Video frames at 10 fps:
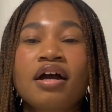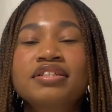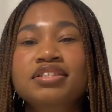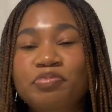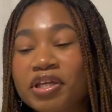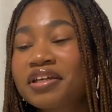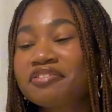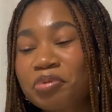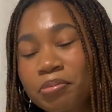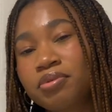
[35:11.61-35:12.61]
Speaking
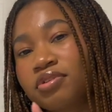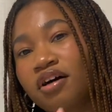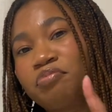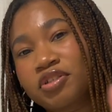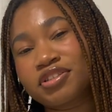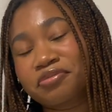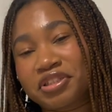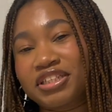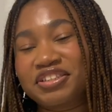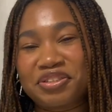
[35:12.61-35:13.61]
of people who love books and
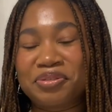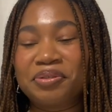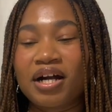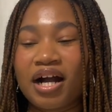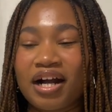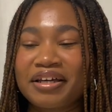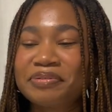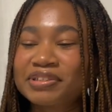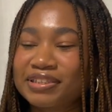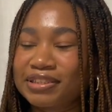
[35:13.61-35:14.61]
reading too, I
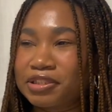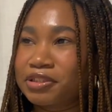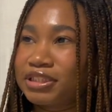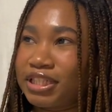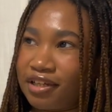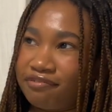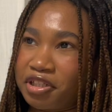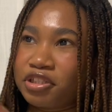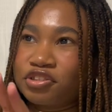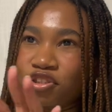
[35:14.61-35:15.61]
was literally taking
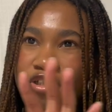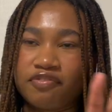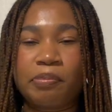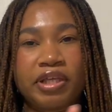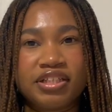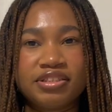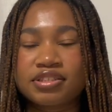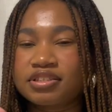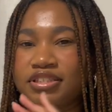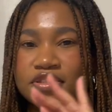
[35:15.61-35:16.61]
footage of the
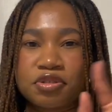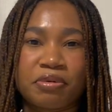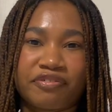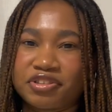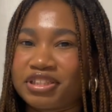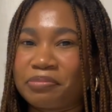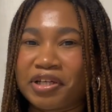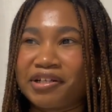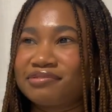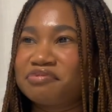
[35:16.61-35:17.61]
place because it was my first time
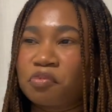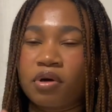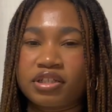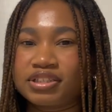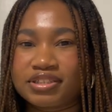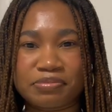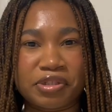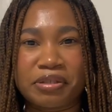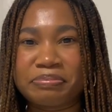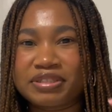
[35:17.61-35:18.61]
there. Wanted to get some
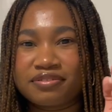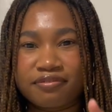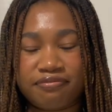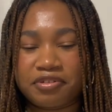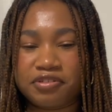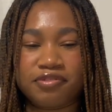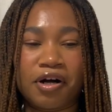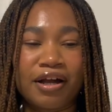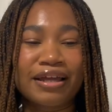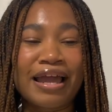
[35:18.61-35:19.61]
clips for the
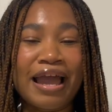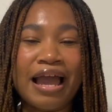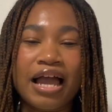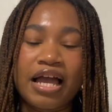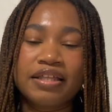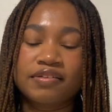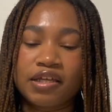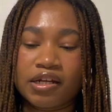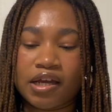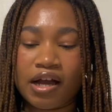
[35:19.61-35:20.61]
vlog, and
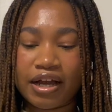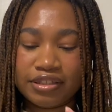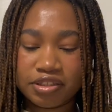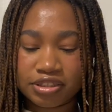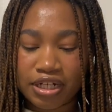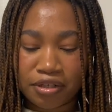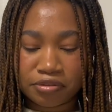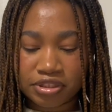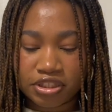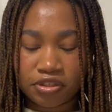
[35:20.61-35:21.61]
then I looked
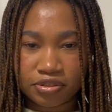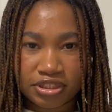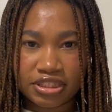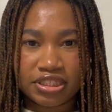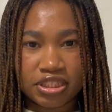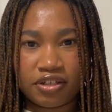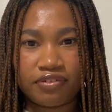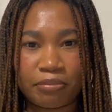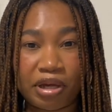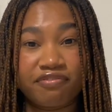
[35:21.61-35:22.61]
down to go to see if
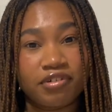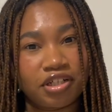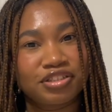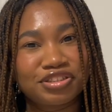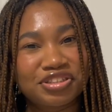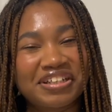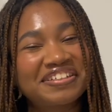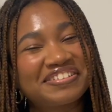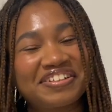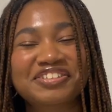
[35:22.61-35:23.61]
like my footage
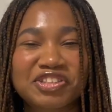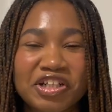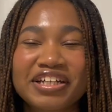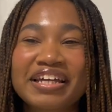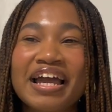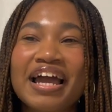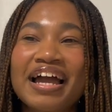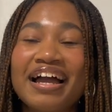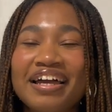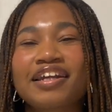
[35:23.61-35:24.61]
looked good,
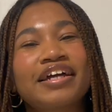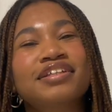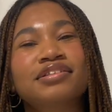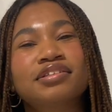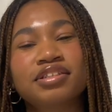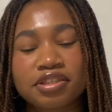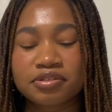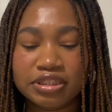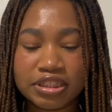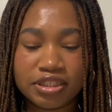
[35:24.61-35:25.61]
and I
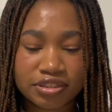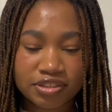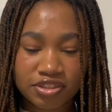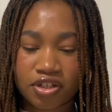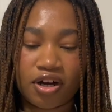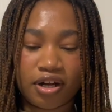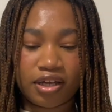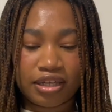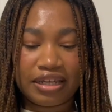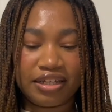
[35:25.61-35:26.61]
literally saw
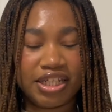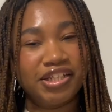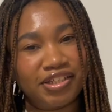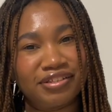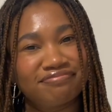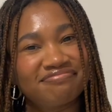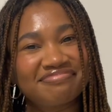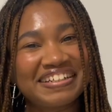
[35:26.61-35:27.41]
Eden